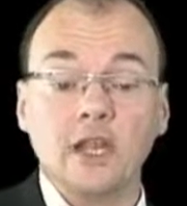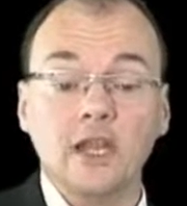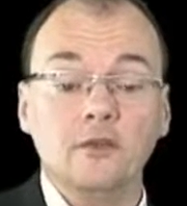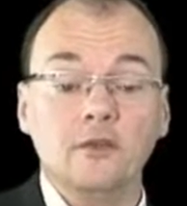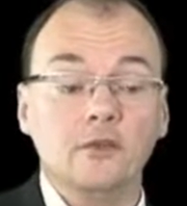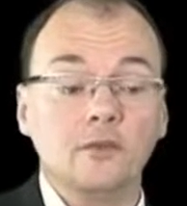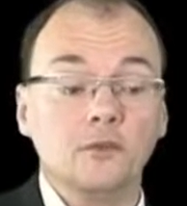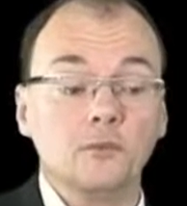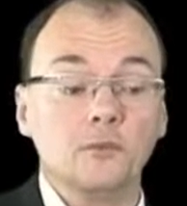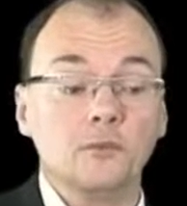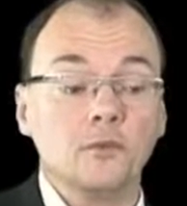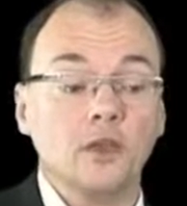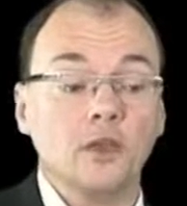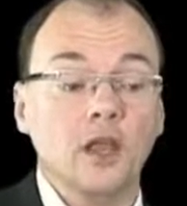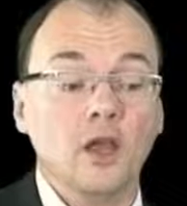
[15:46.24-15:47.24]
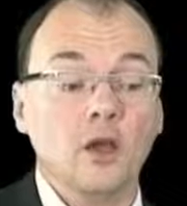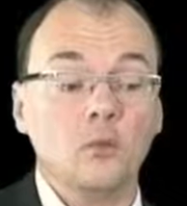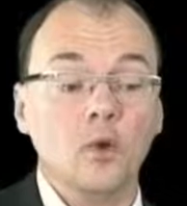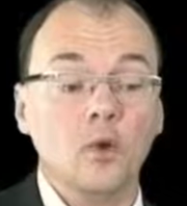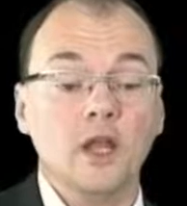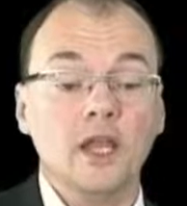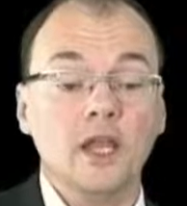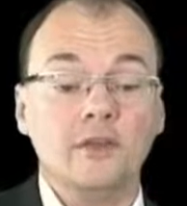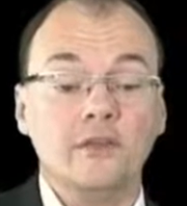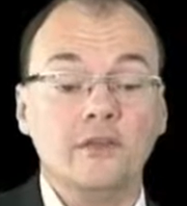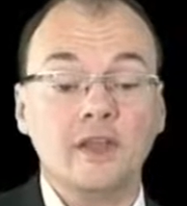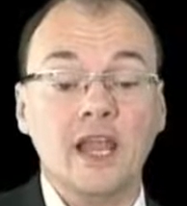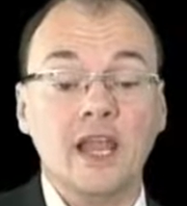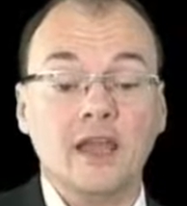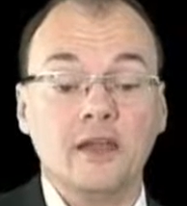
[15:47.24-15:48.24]
leaves, and while he's
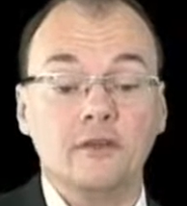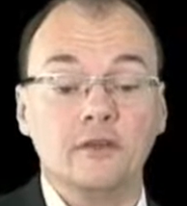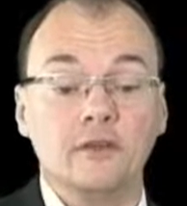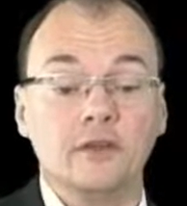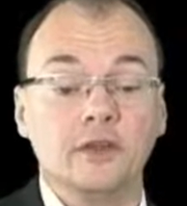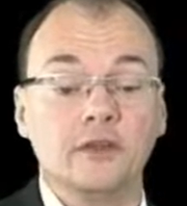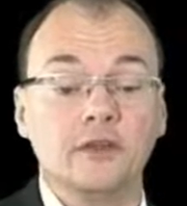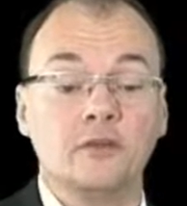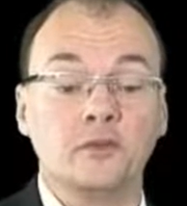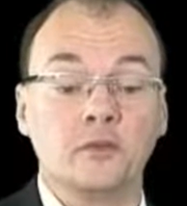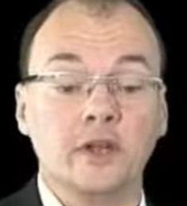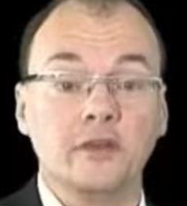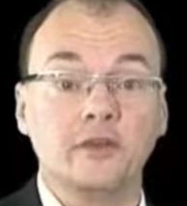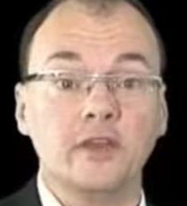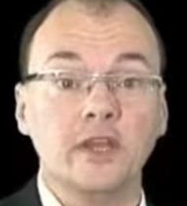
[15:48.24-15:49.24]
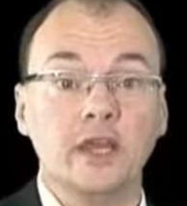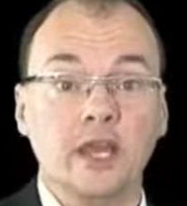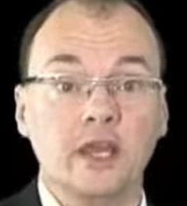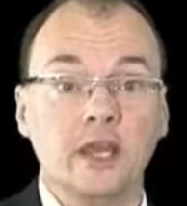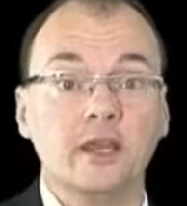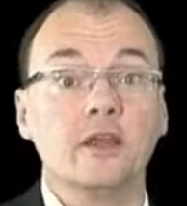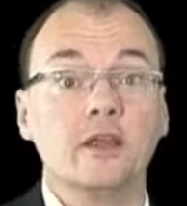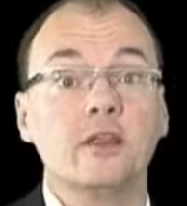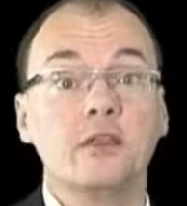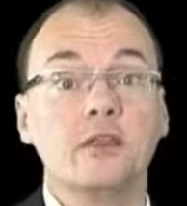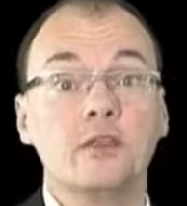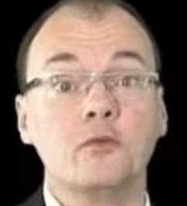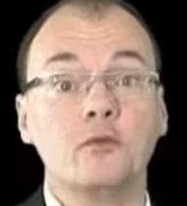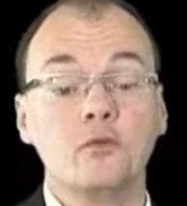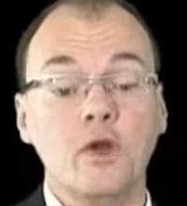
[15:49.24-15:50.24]
left, this is really sneaky,
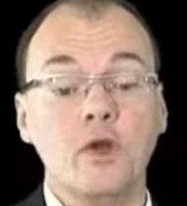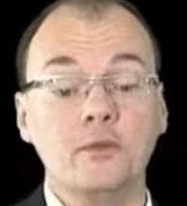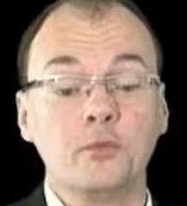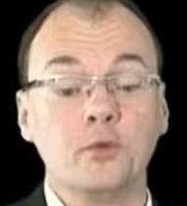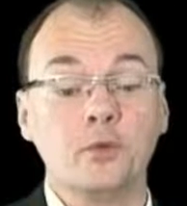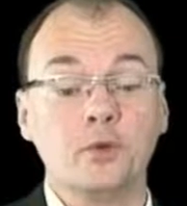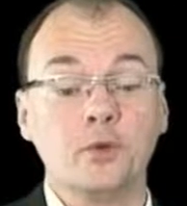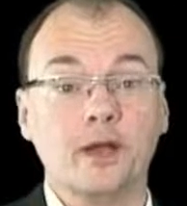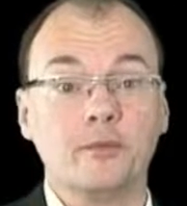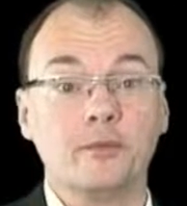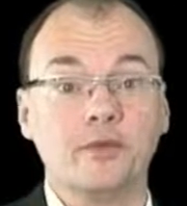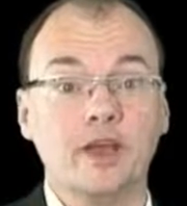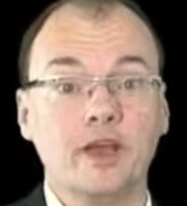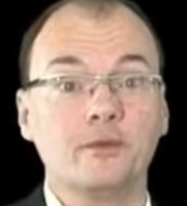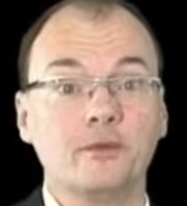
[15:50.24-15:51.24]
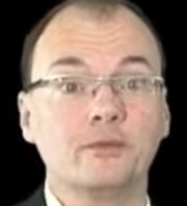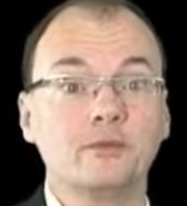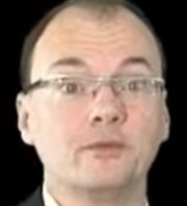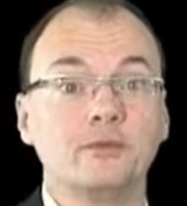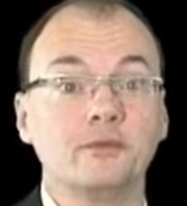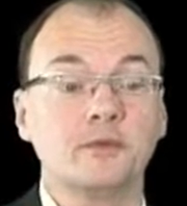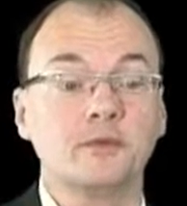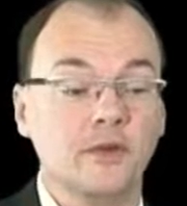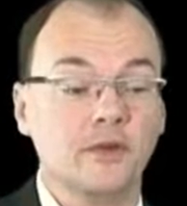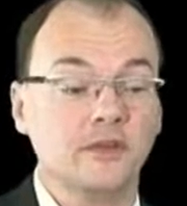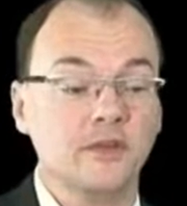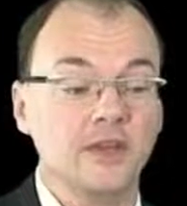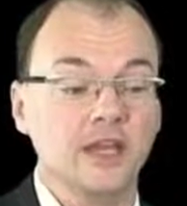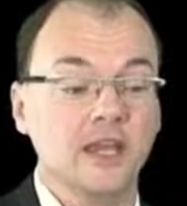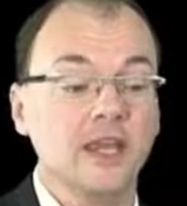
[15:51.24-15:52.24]
the red ball comes out, very
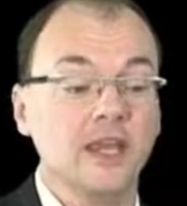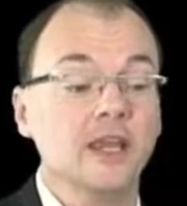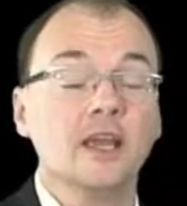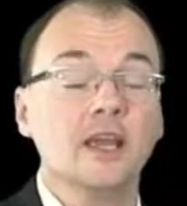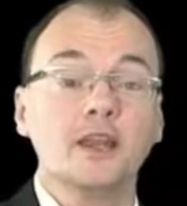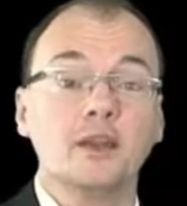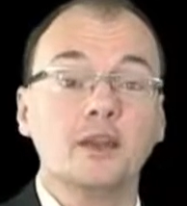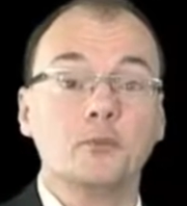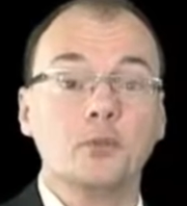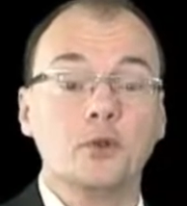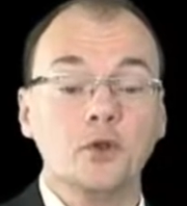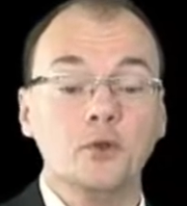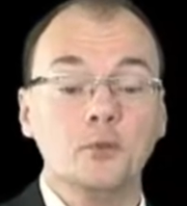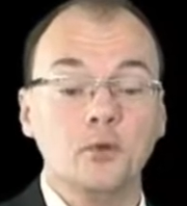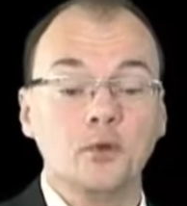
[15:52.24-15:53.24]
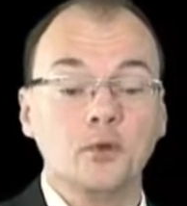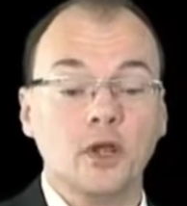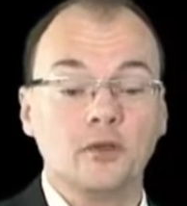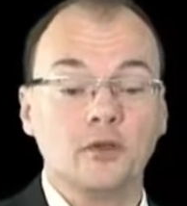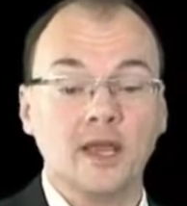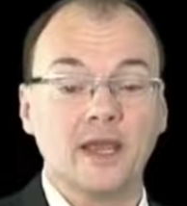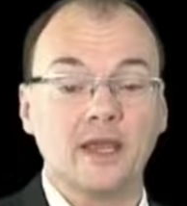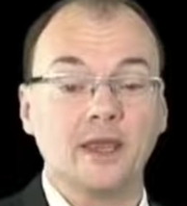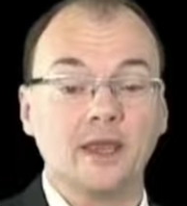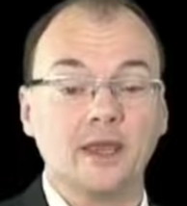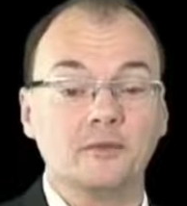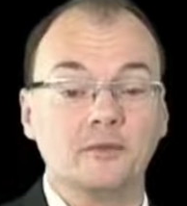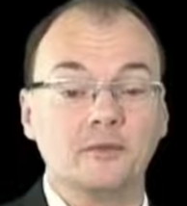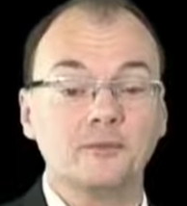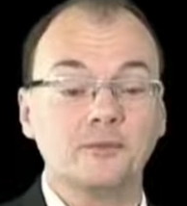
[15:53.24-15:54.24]
sneaky, the blue ball goes back
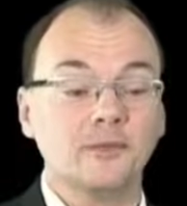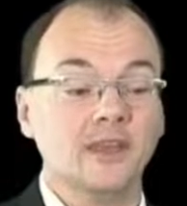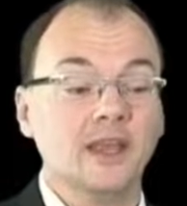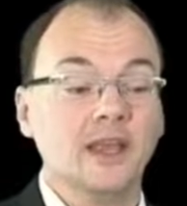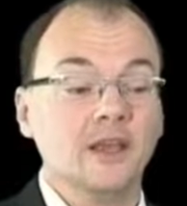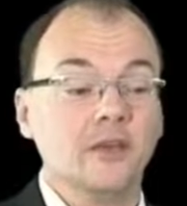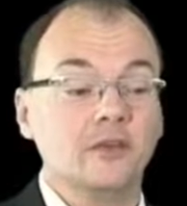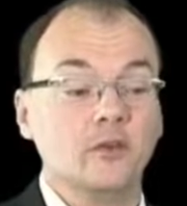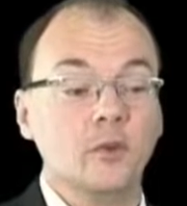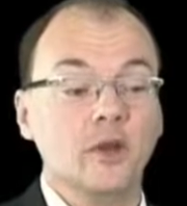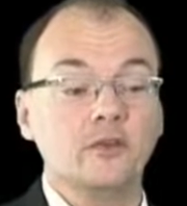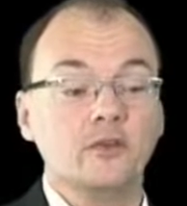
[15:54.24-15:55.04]
again. So when